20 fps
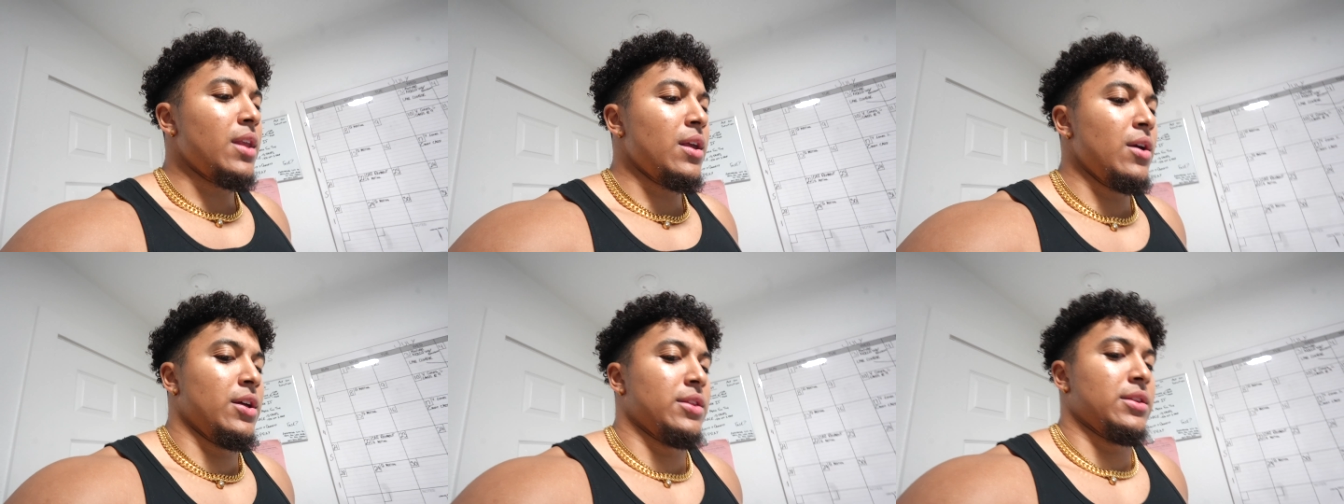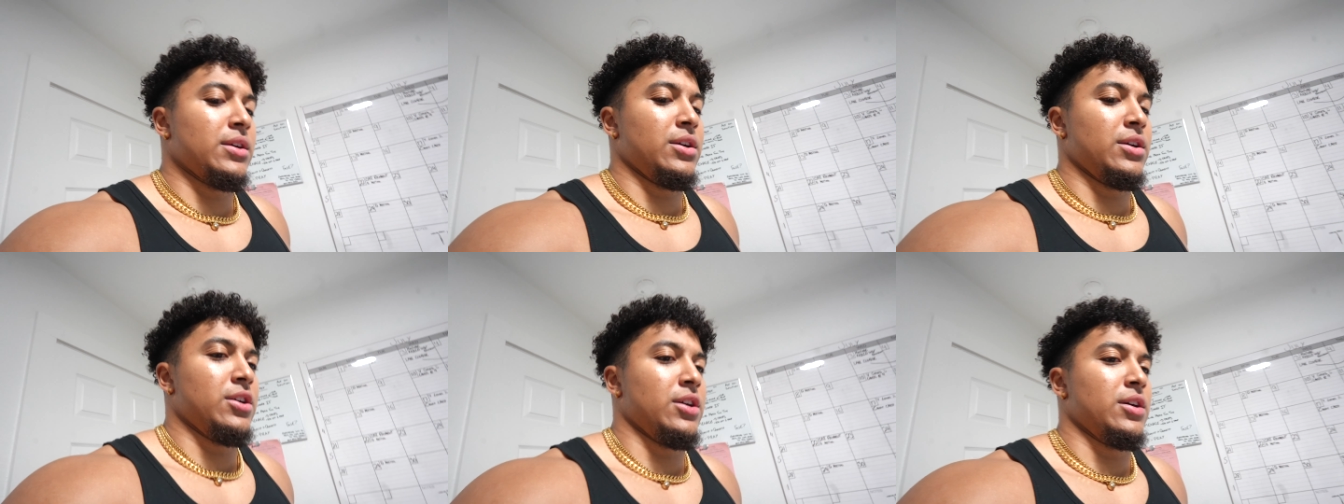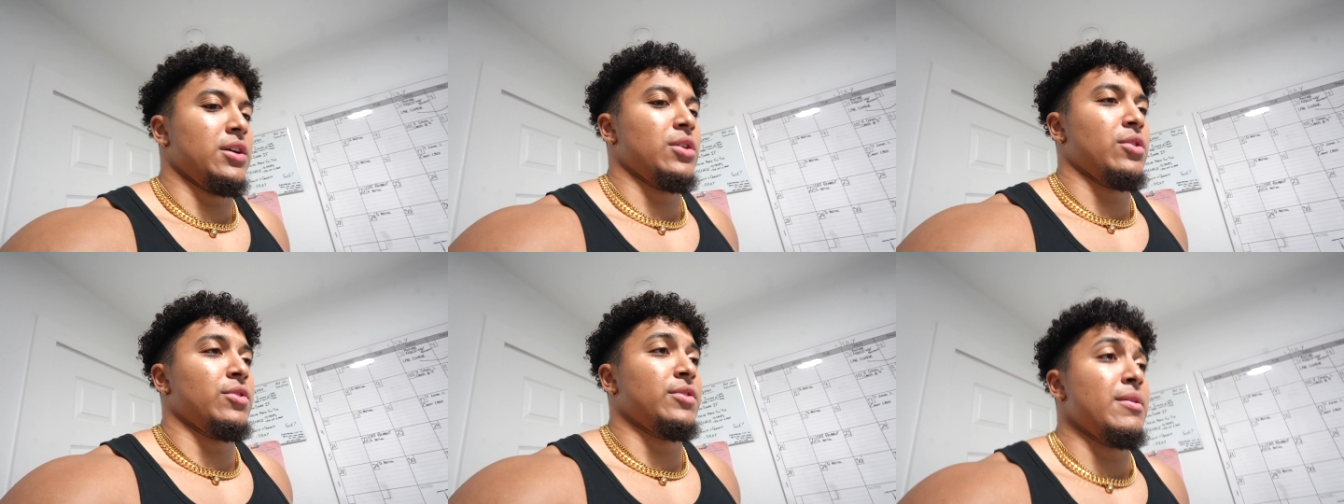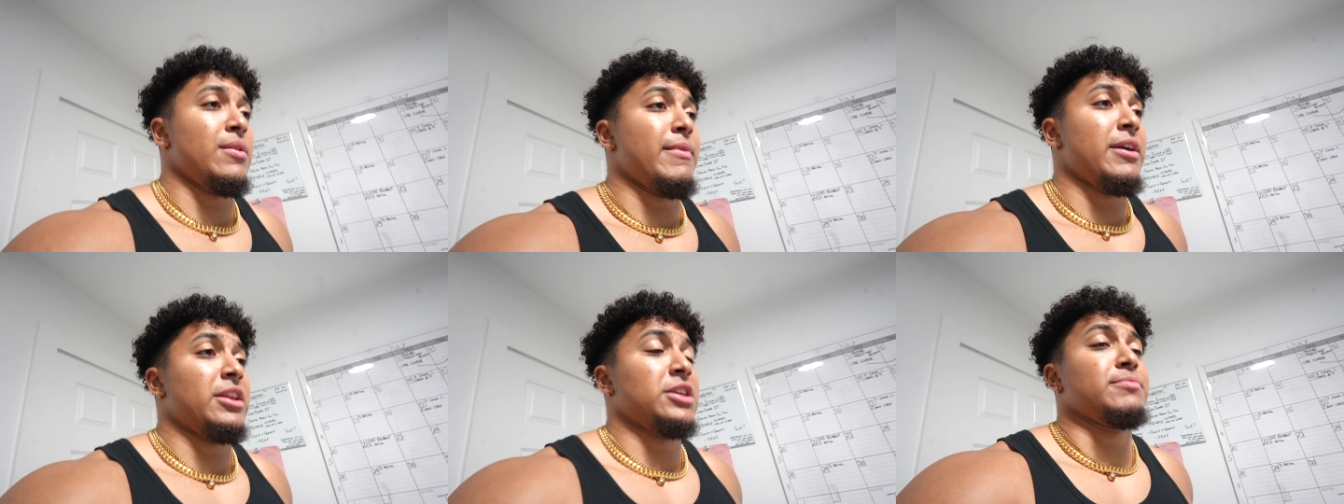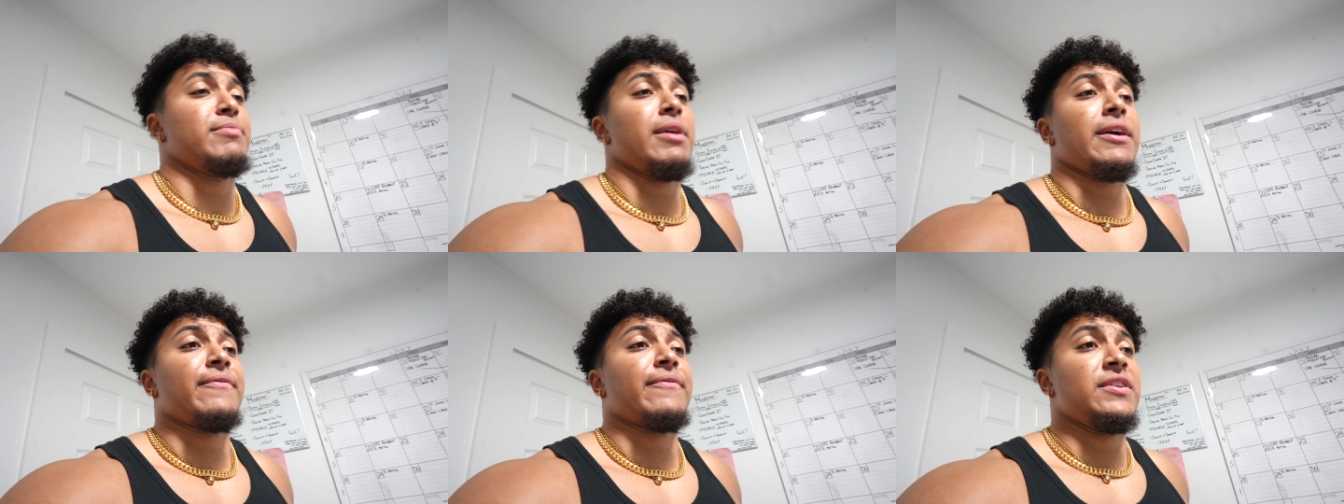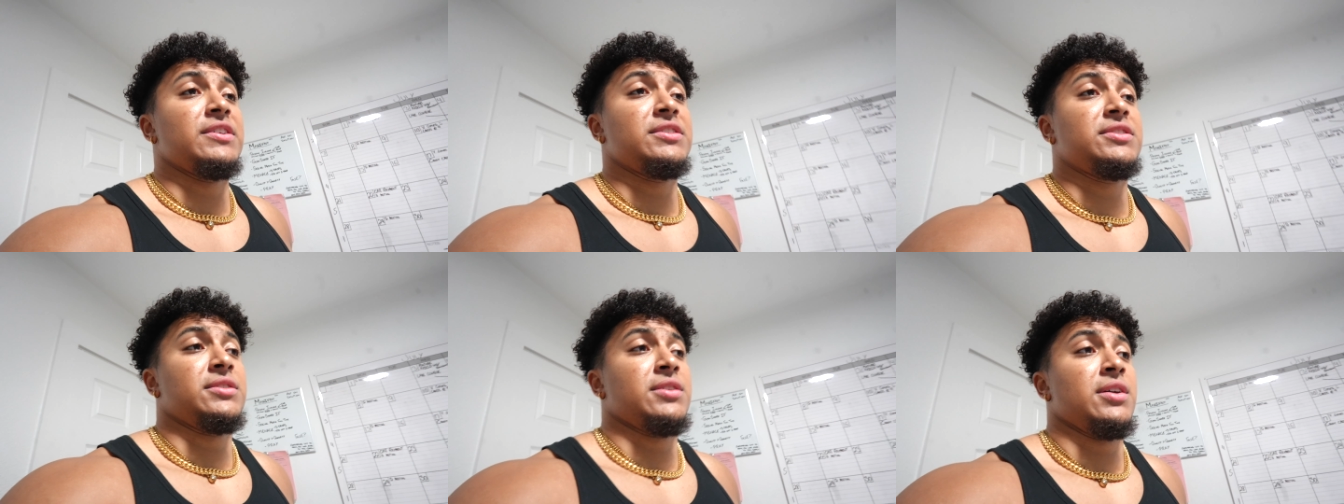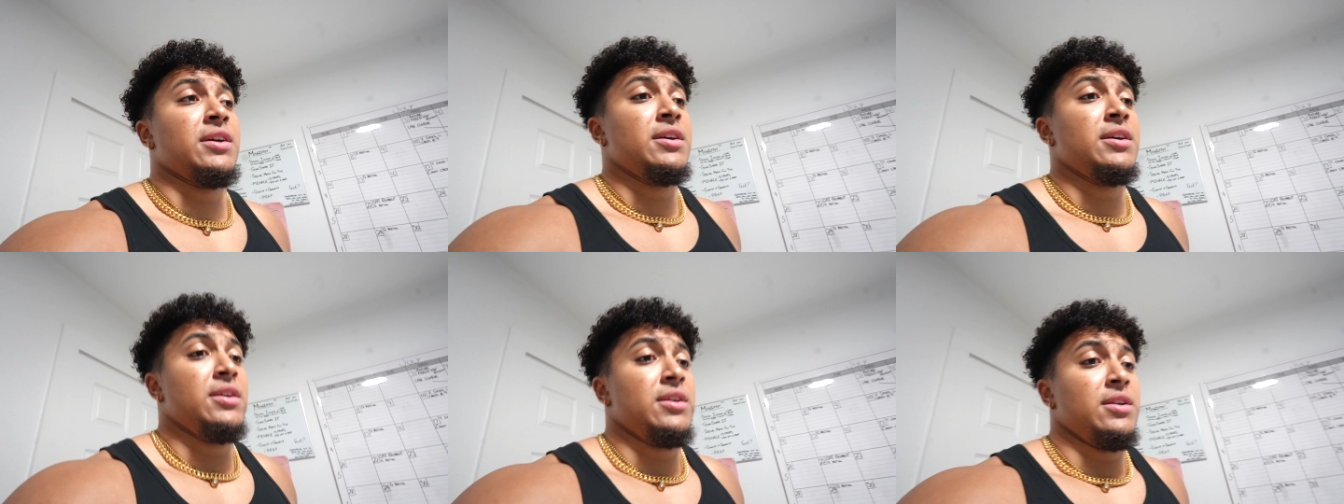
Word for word: I think oh, they made us breakfast,